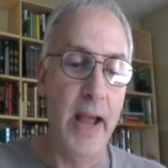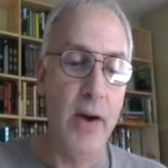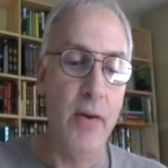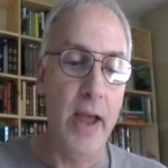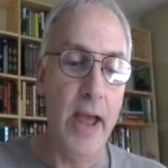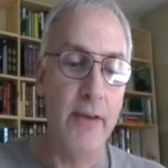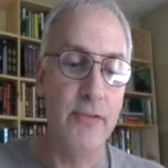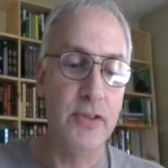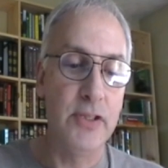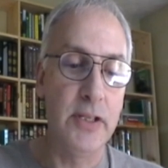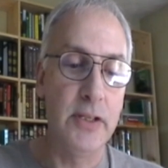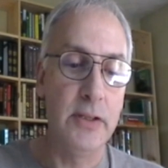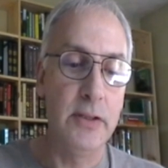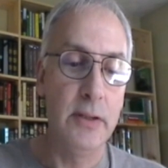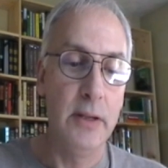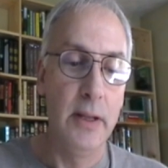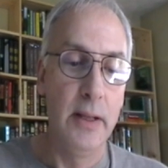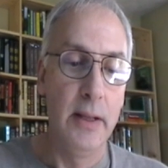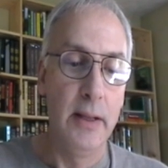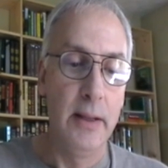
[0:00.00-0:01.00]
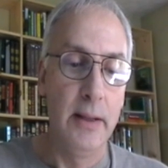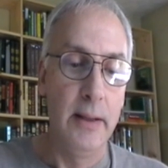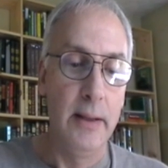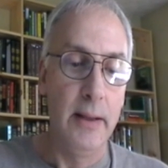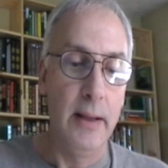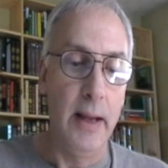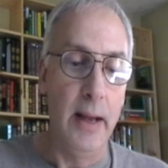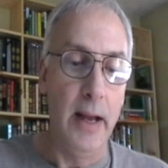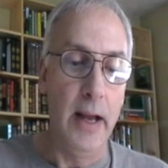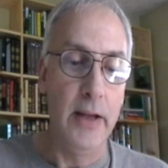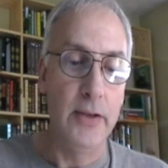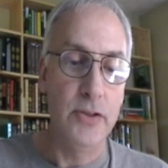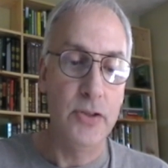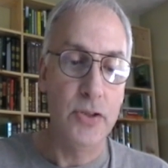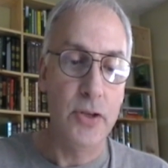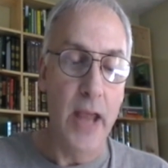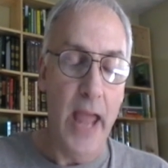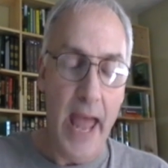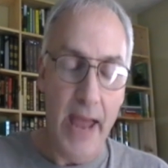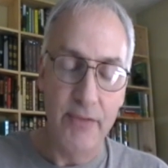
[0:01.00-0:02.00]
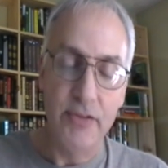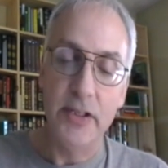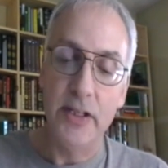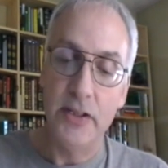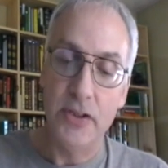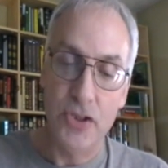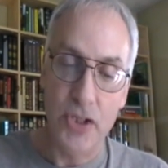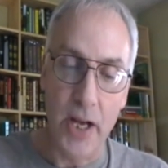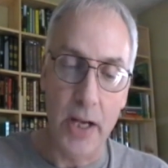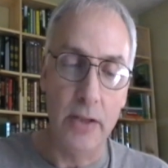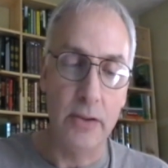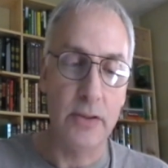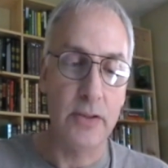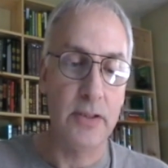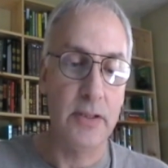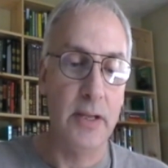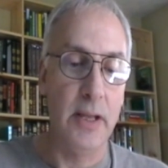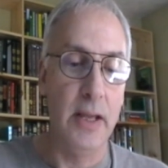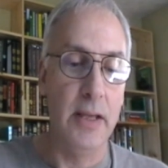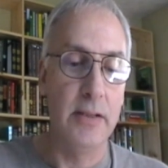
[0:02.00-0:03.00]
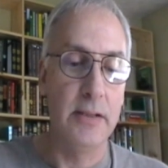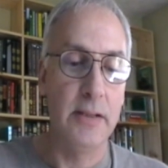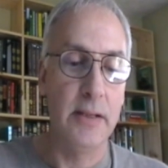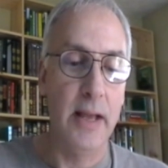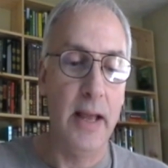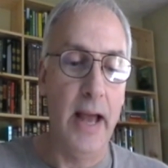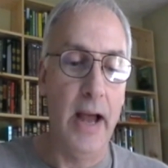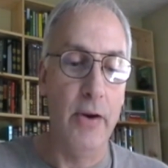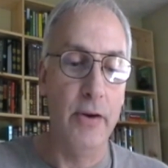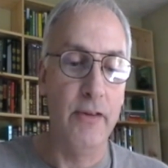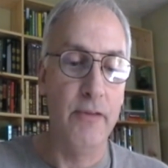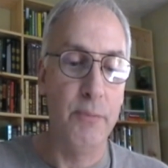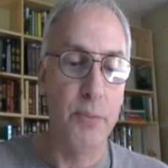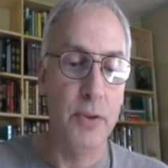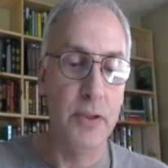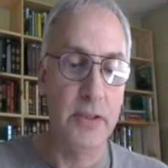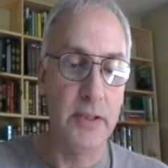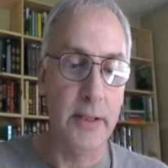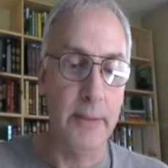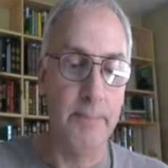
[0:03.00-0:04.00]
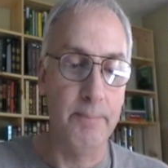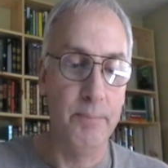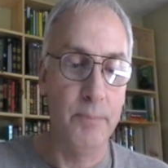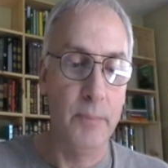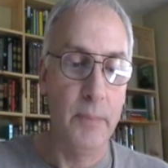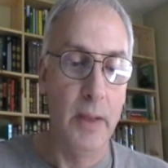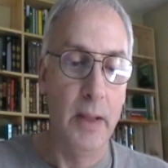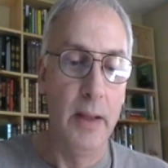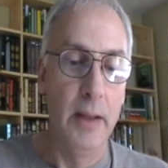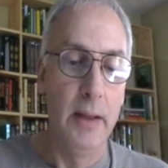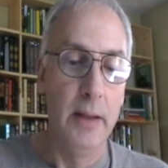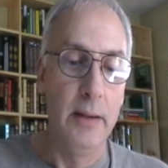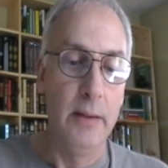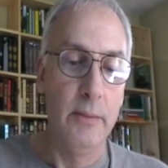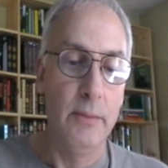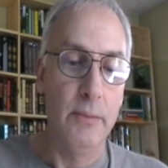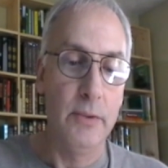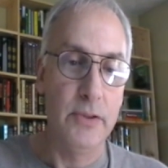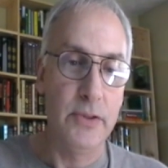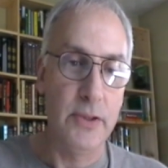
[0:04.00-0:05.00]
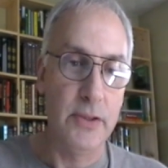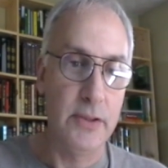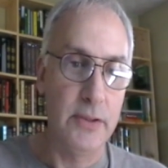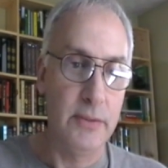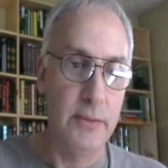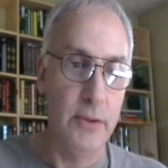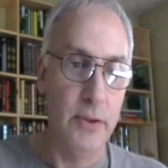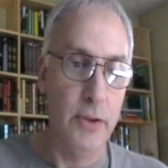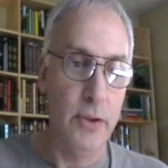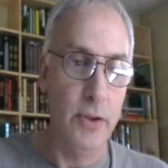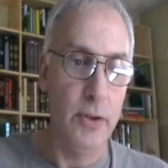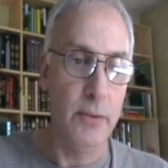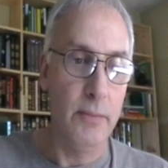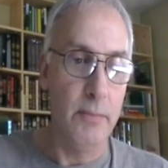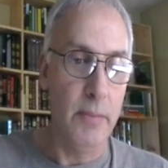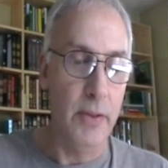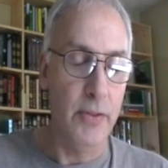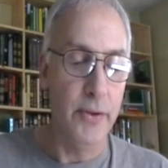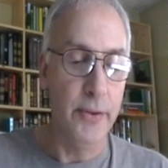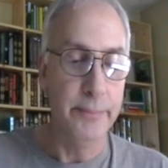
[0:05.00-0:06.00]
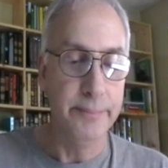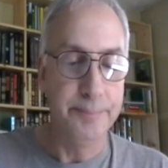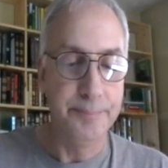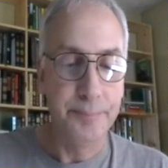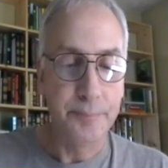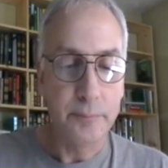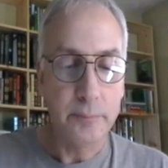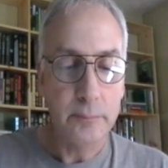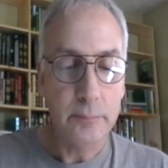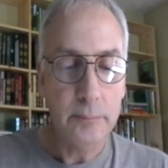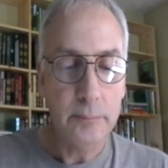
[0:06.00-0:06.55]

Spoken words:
Now Afton Jelks is out of prison, which is her mother,